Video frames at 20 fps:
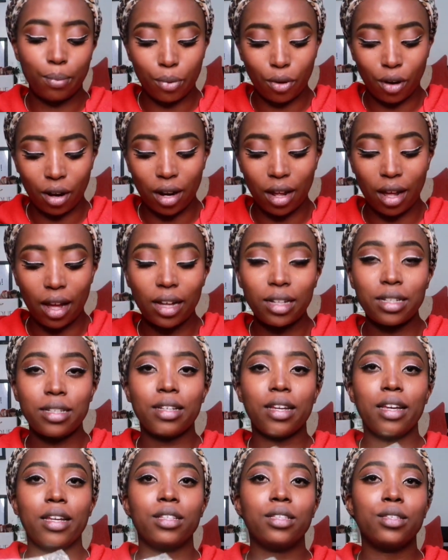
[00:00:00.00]

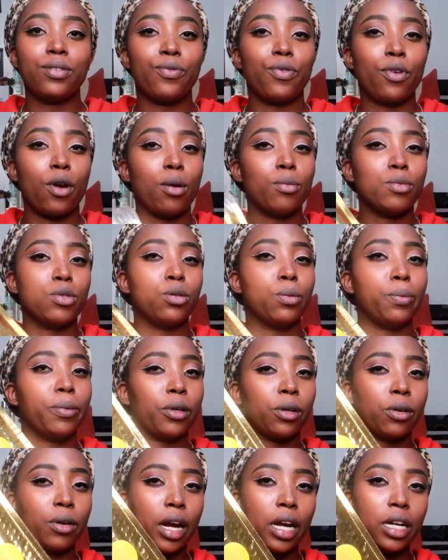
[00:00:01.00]
product is from Super
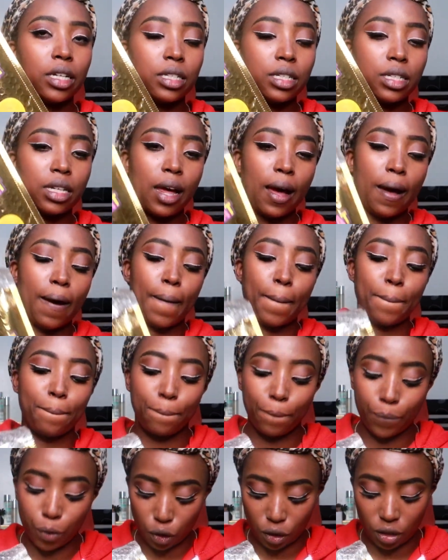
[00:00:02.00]
Great.
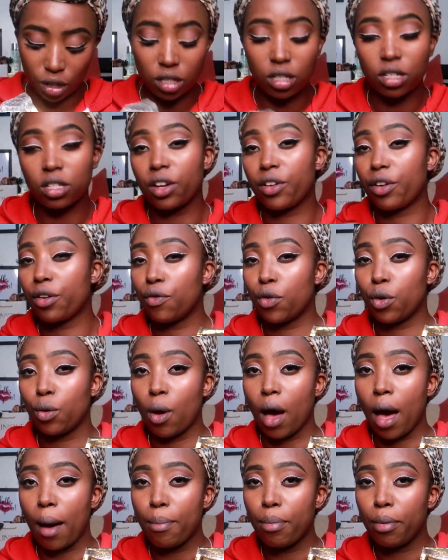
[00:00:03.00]
So this is a review
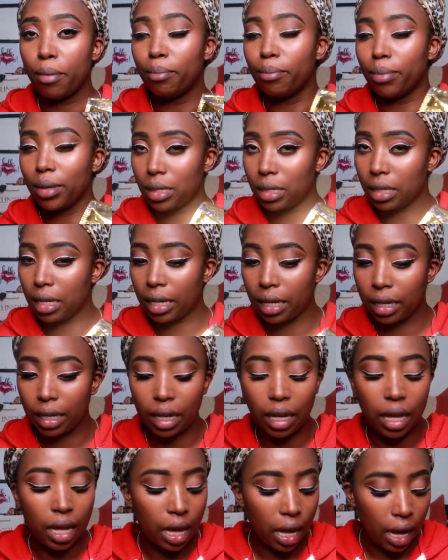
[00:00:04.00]
app.
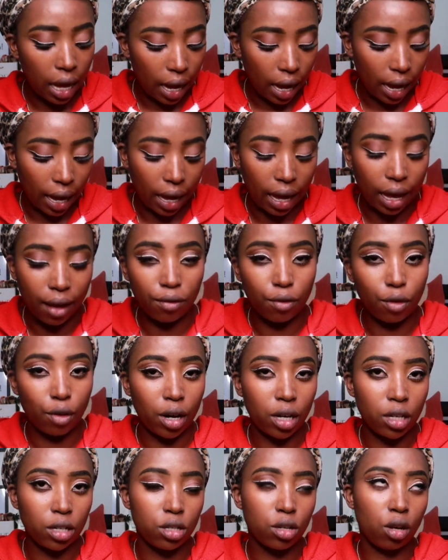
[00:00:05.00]
Basically, I have
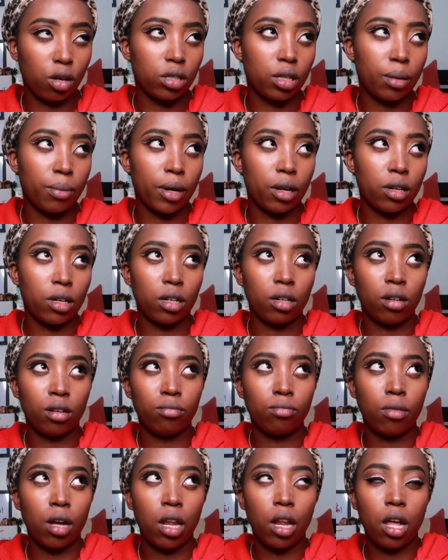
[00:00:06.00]
already talked about it
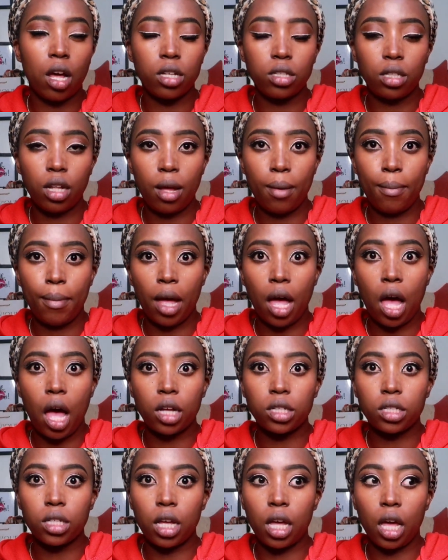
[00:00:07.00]
on my last
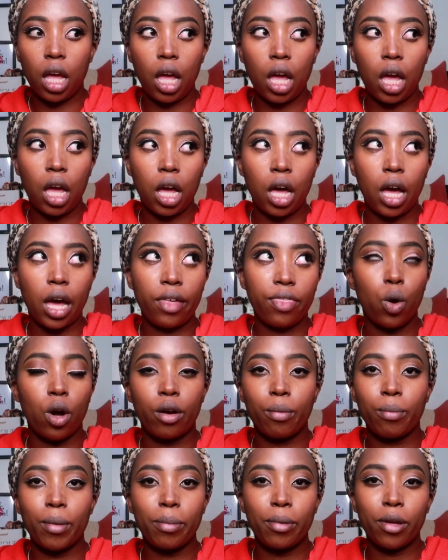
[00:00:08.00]
unboxing,
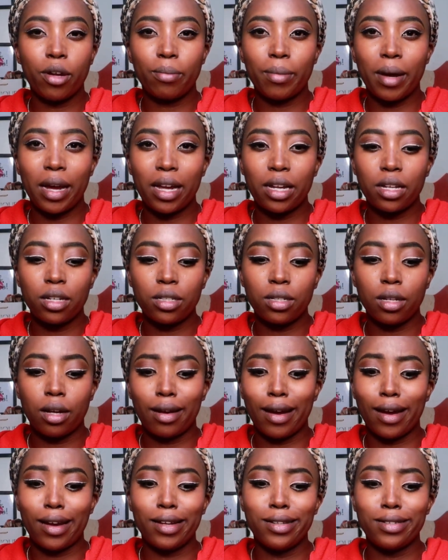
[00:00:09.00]
or maybe on my
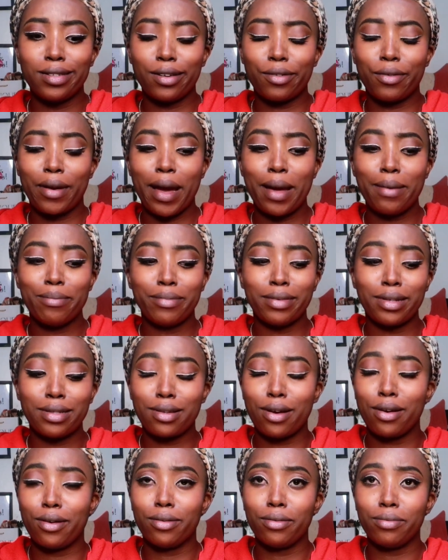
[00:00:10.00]
Instagram.
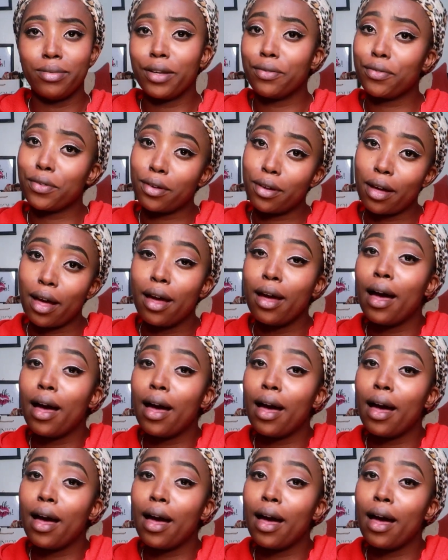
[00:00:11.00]
So if you